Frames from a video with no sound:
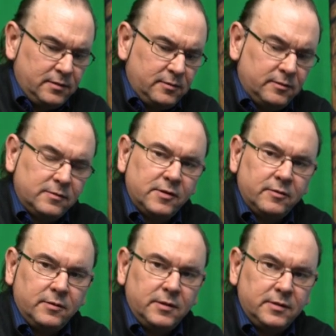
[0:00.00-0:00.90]

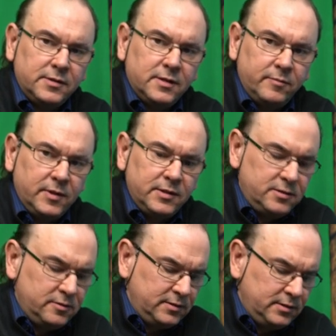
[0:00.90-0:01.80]
also, in some
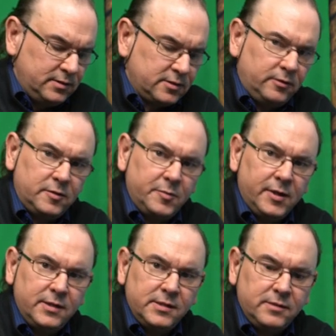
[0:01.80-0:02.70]
cases, you need the solder
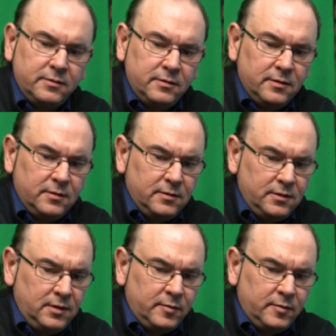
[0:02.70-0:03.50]
paste. And